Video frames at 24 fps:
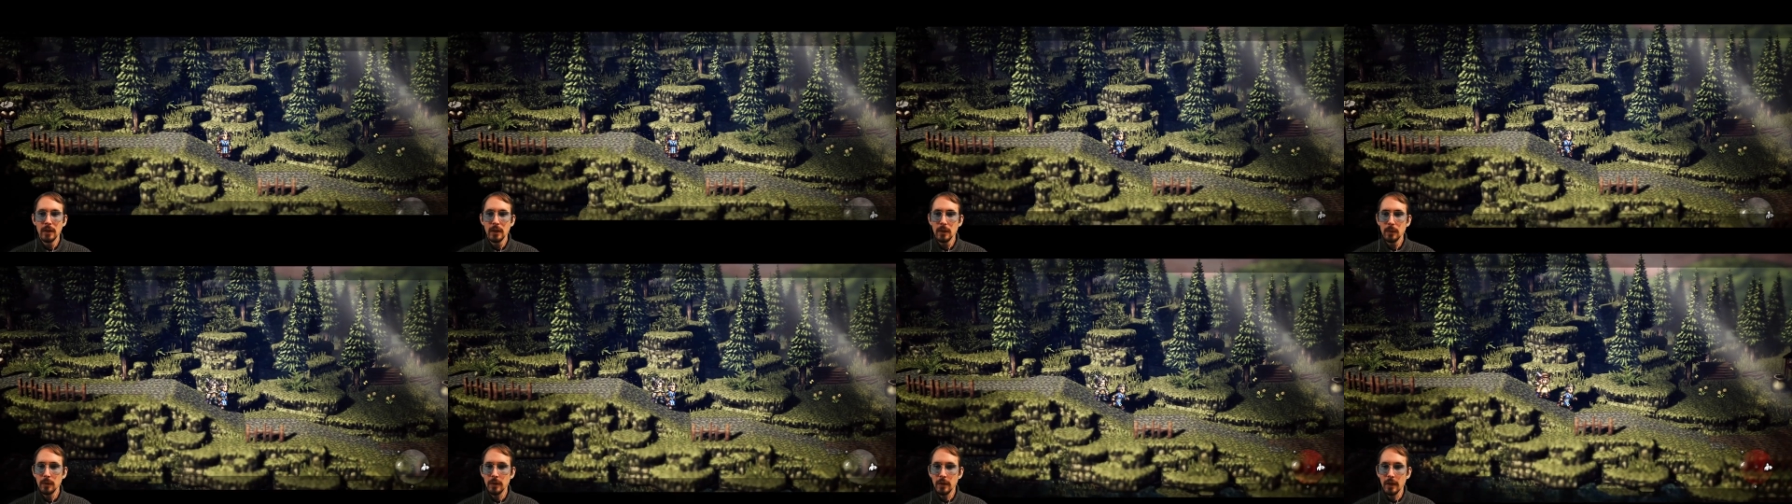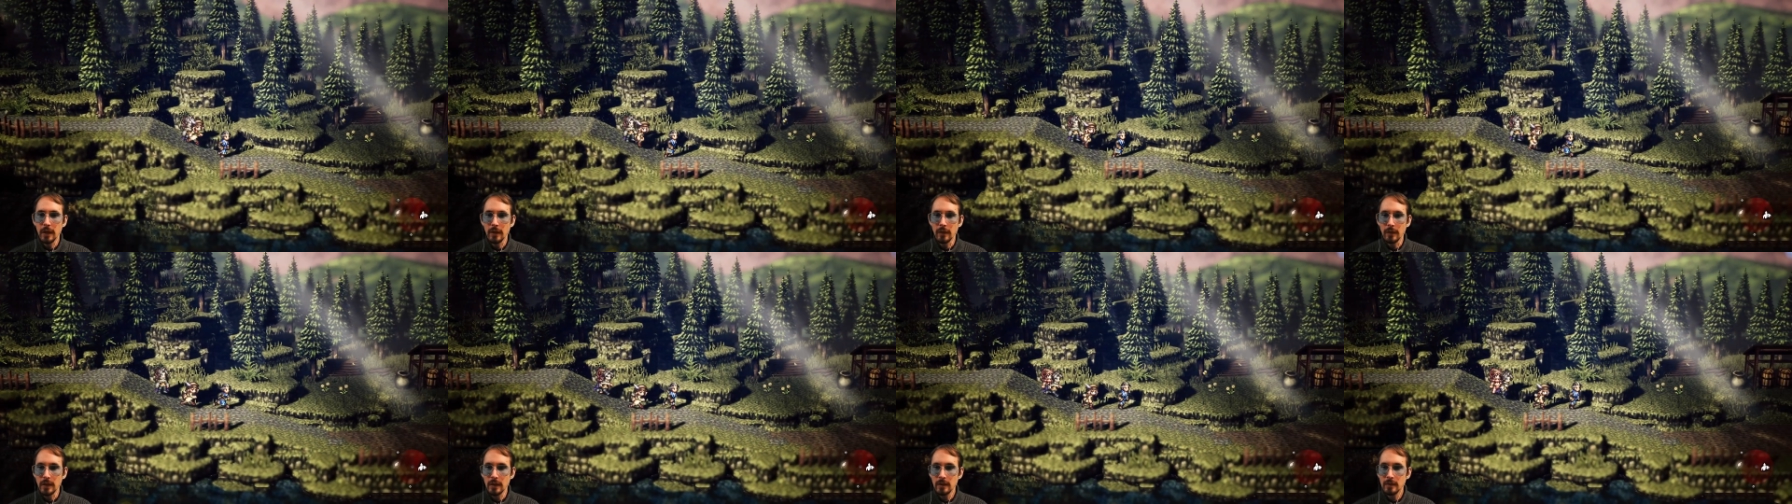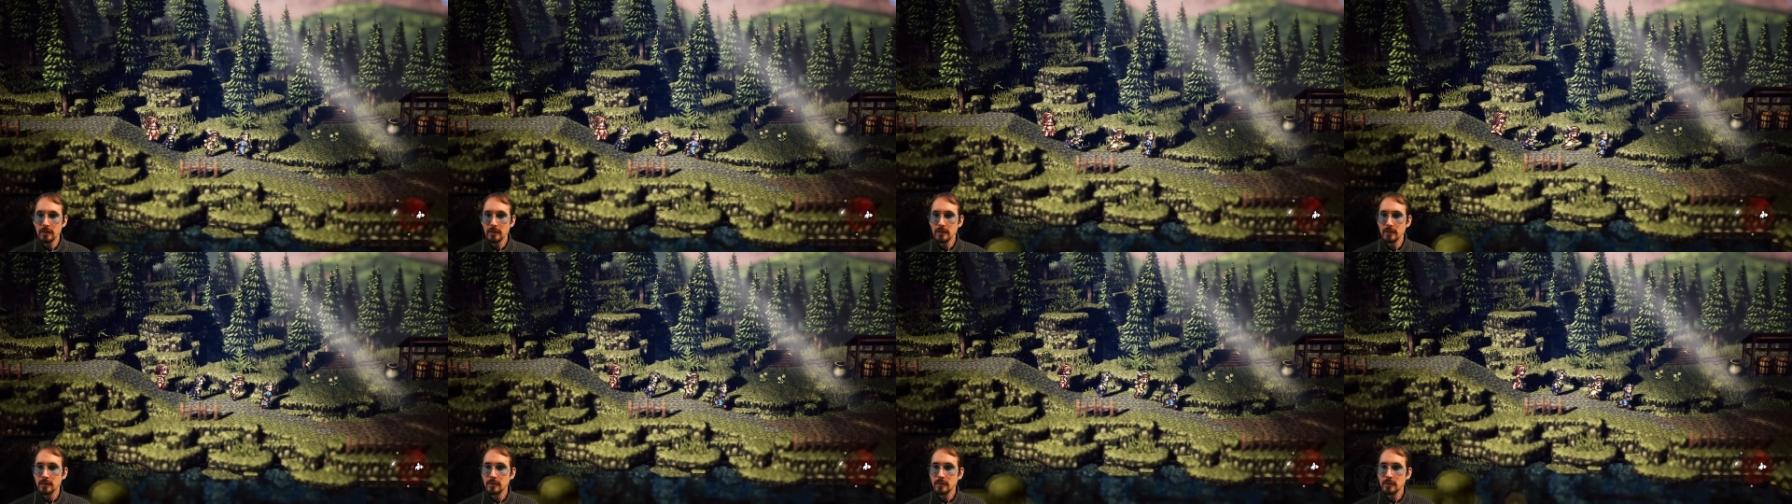Okay.
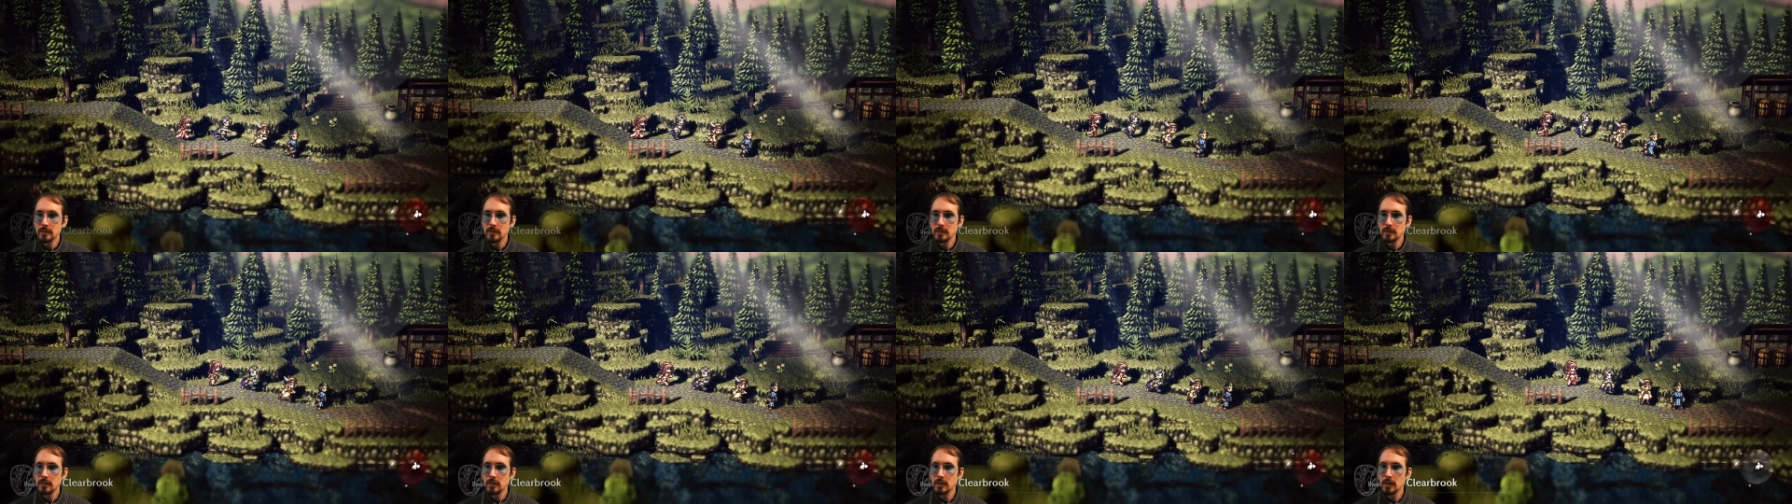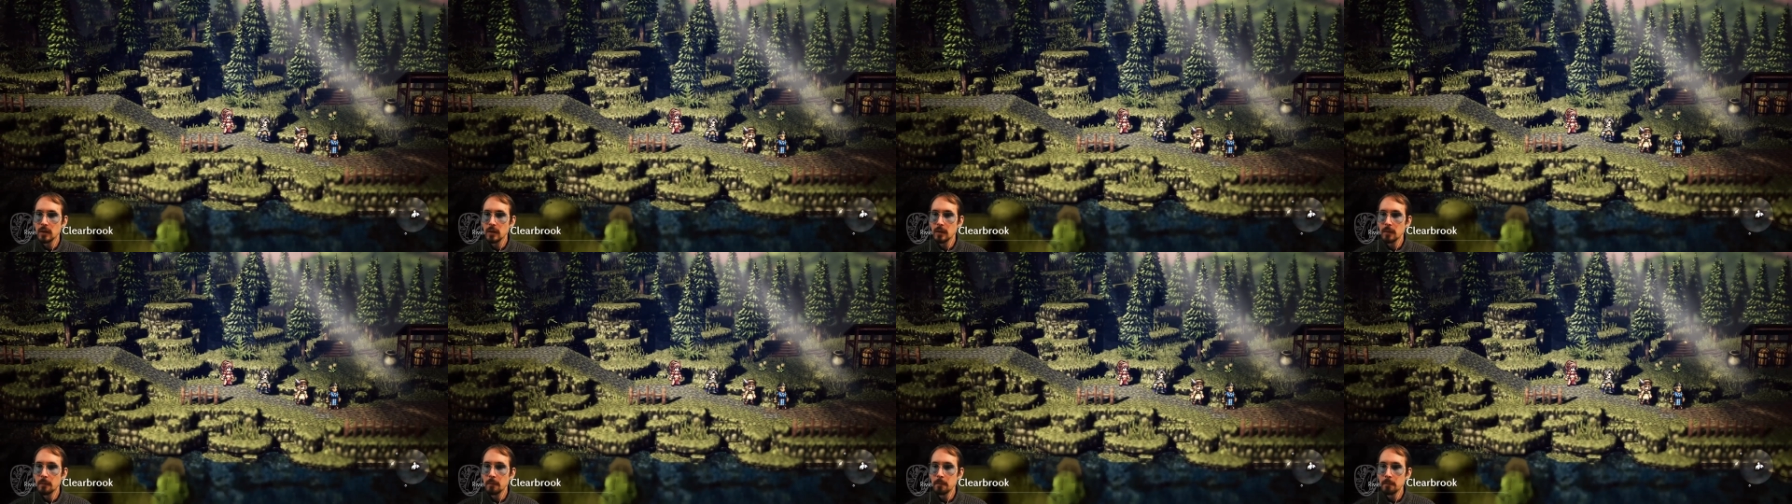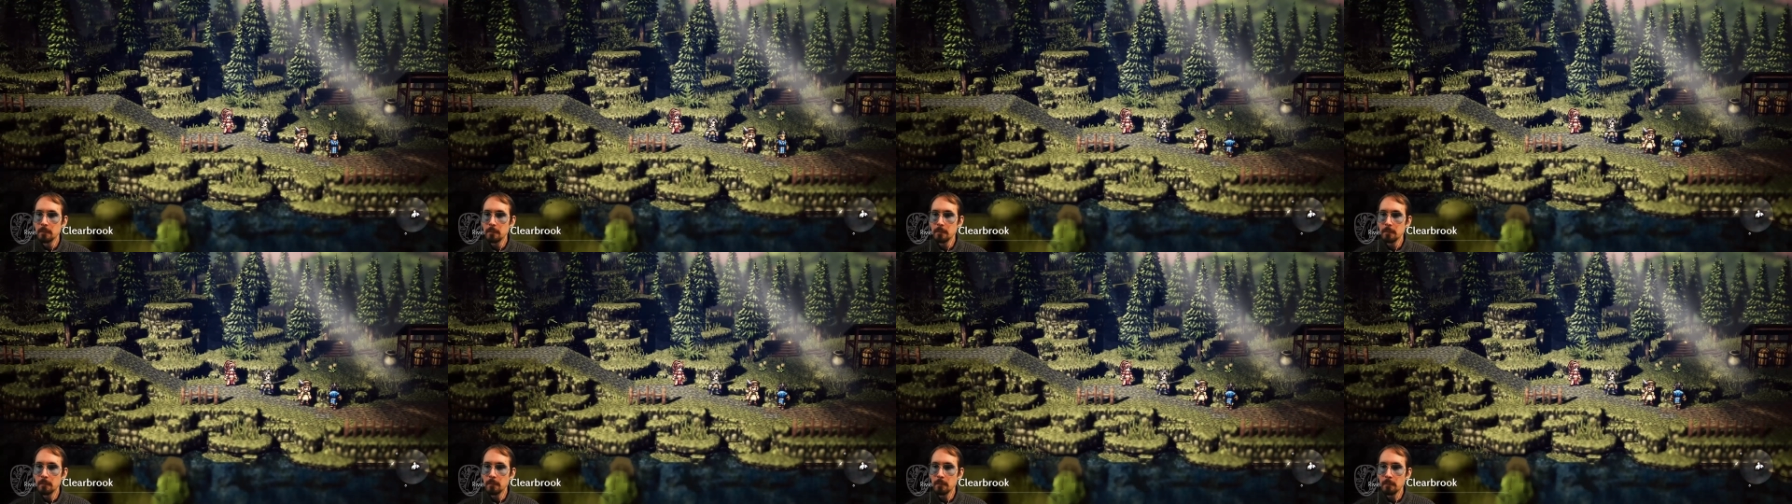
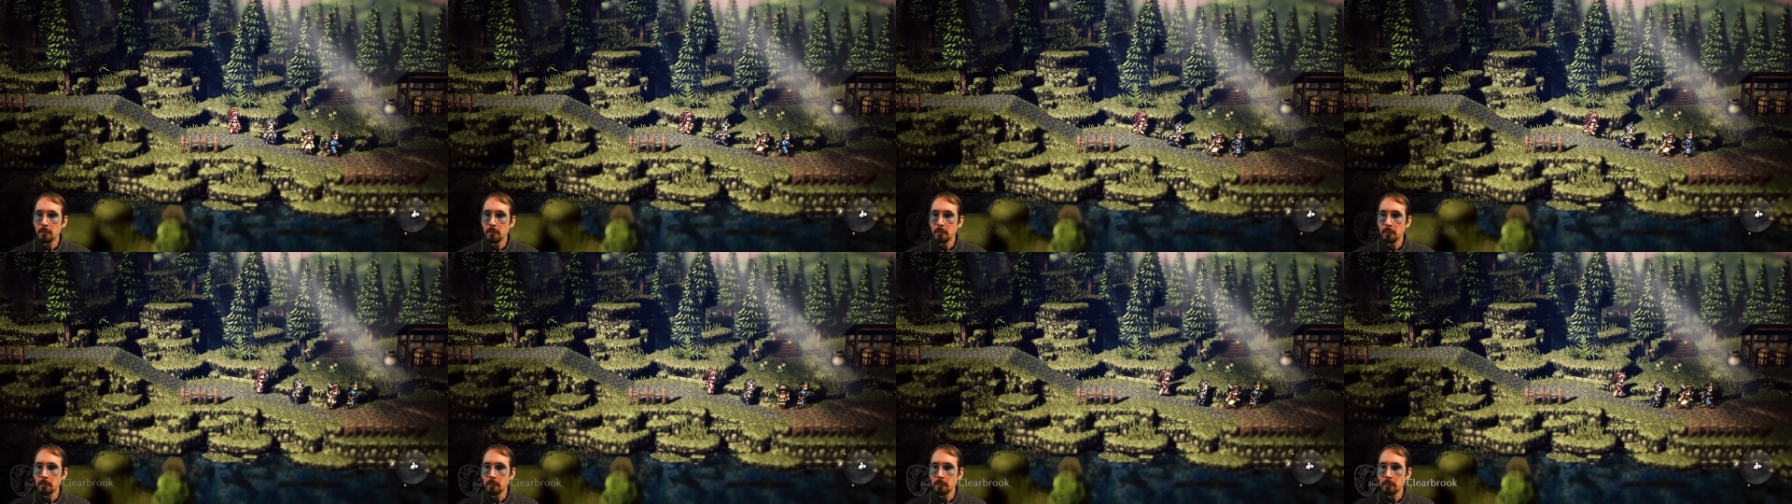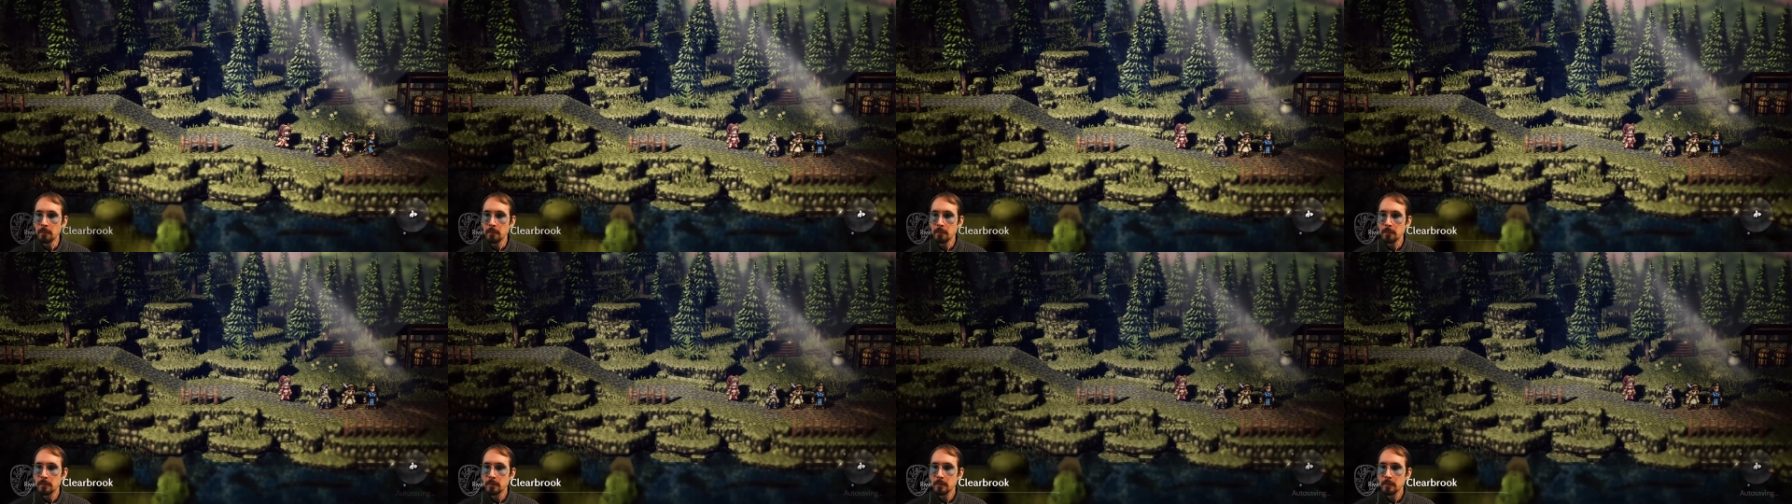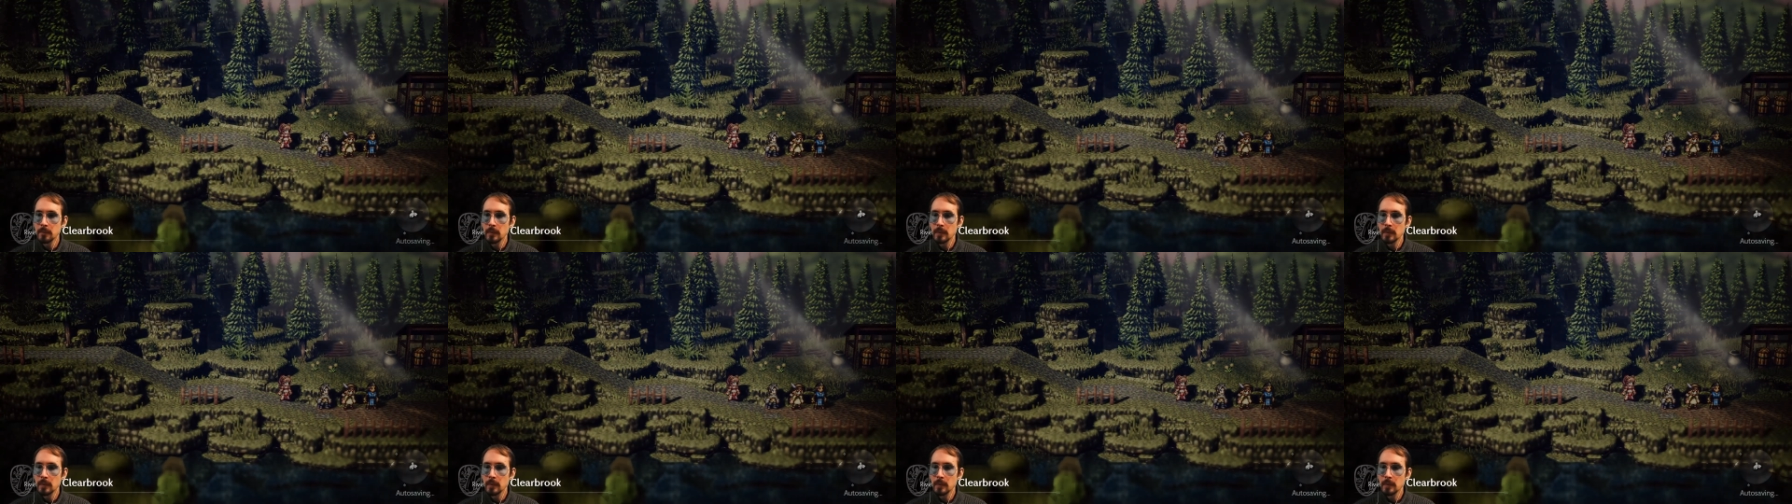Hmm.